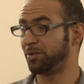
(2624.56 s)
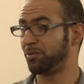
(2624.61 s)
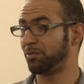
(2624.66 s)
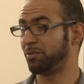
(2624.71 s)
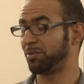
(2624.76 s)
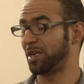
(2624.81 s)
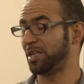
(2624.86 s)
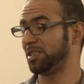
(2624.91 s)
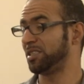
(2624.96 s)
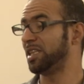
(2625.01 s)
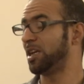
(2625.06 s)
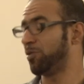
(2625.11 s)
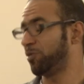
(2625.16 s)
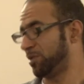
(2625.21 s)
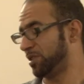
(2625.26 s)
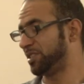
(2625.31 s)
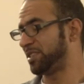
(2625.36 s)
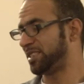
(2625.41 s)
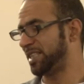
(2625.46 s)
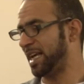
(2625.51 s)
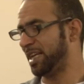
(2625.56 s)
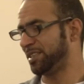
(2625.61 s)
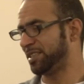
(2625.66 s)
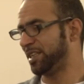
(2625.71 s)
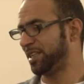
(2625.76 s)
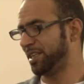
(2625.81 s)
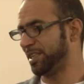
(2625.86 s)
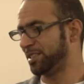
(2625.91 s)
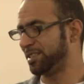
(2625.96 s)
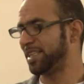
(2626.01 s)
Right now in
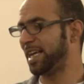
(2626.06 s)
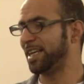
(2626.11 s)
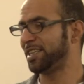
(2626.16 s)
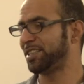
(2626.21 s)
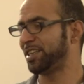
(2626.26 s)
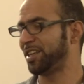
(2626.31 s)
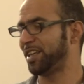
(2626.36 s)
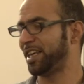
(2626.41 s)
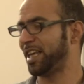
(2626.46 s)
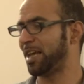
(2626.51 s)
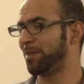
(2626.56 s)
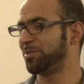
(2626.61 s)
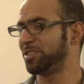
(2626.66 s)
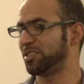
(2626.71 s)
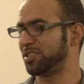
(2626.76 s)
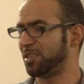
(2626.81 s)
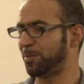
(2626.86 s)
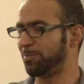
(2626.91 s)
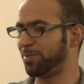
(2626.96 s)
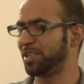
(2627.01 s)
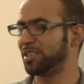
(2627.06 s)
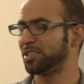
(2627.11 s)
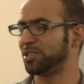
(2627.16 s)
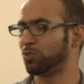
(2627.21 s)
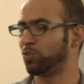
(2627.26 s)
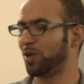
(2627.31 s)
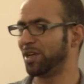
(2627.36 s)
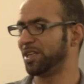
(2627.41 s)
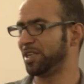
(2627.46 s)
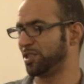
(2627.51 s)
Zaatari, Zaatari camp is the
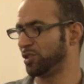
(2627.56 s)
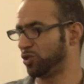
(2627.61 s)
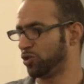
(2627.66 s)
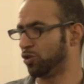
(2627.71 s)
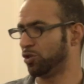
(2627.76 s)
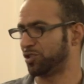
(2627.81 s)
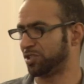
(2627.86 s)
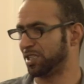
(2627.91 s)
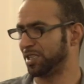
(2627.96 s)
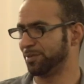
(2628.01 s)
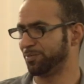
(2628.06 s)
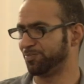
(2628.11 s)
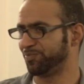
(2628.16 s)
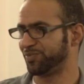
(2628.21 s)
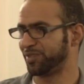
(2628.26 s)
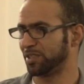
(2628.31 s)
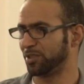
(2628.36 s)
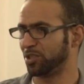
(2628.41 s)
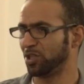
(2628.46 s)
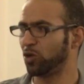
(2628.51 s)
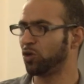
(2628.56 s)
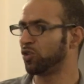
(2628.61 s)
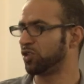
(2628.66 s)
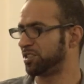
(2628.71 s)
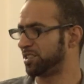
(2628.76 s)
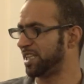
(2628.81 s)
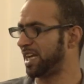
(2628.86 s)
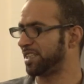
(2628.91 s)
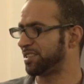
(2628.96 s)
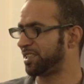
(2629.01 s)
biggest one in Jordan. They call it
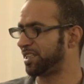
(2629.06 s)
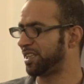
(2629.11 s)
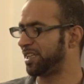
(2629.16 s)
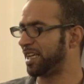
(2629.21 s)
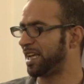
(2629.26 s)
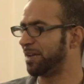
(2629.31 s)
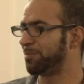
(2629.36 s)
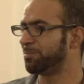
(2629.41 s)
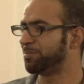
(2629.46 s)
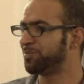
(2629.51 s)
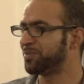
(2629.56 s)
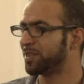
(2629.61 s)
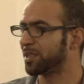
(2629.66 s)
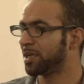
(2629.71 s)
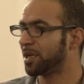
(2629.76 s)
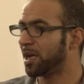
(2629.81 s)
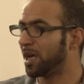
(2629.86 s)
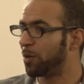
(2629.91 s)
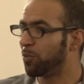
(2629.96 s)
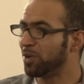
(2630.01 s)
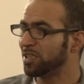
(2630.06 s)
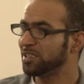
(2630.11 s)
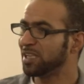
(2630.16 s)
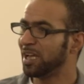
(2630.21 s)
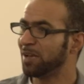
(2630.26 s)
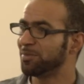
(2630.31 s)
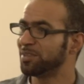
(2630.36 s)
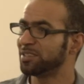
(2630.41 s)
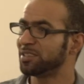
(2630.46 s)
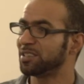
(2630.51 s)
Zaatari camp. What
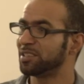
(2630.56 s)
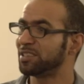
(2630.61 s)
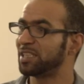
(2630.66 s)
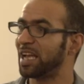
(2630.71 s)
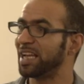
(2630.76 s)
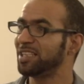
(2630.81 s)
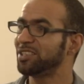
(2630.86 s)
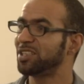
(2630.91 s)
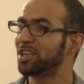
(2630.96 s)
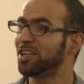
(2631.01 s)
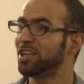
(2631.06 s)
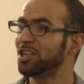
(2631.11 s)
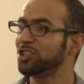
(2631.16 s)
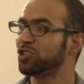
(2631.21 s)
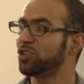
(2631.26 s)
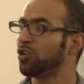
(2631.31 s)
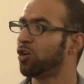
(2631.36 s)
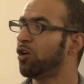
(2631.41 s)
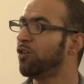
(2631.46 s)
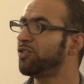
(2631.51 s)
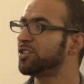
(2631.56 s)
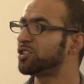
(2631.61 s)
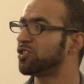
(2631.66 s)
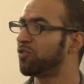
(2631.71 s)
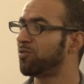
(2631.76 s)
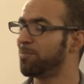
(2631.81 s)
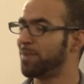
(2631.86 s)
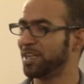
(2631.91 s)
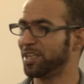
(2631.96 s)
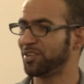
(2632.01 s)
happens? The International Office
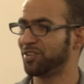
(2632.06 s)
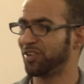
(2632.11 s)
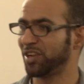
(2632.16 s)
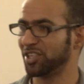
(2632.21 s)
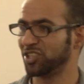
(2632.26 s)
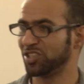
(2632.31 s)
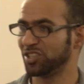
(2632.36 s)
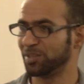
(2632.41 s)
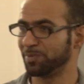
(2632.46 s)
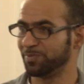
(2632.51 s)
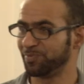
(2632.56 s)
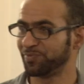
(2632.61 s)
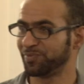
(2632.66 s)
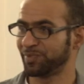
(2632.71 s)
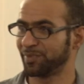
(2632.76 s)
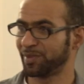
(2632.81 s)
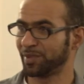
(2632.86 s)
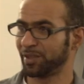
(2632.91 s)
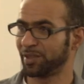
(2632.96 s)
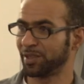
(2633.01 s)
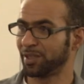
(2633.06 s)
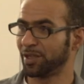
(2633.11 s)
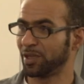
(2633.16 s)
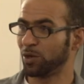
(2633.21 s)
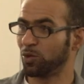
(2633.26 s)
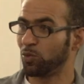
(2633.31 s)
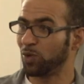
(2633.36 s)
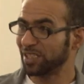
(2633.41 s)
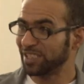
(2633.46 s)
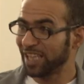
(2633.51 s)
of Migration.
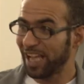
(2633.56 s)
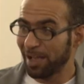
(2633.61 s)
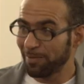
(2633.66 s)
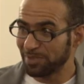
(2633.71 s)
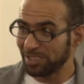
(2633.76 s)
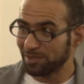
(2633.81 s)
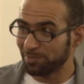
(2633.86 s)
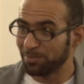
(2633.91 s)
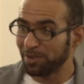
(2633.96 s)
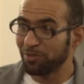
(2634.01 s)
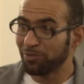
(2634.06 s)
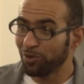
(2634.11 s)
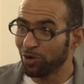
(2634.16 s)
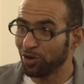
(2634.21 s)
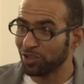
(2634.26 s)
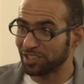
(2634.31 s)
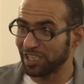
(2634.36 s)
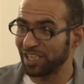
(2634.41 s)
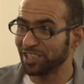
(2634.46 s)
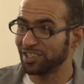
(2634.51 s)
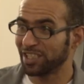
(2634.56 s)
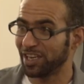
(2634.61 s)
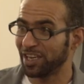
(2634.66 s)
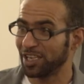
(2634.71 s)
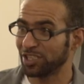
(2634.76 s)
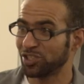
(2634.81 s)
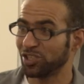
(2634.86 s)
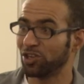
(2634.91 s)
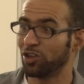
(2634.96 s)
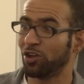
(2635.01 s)
What happens before the
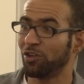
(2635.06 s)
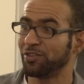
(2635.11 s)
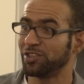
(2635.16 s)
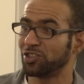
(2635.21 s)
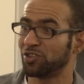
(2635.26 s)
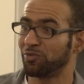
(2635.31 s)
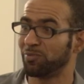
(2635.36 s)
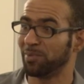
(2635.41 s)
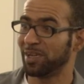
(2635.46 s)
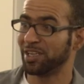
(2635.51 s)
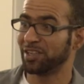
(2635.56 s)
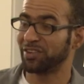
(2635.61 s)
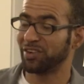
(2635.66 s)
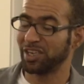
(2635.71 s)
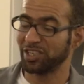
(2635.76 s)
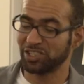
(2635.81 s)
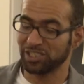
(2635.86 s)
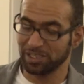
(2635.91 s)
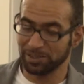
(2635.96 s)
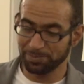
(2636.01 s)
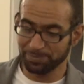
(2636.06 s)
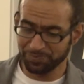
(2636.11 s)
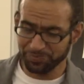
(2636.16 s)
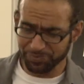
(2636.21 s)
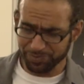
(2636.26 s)
International Office of Migration?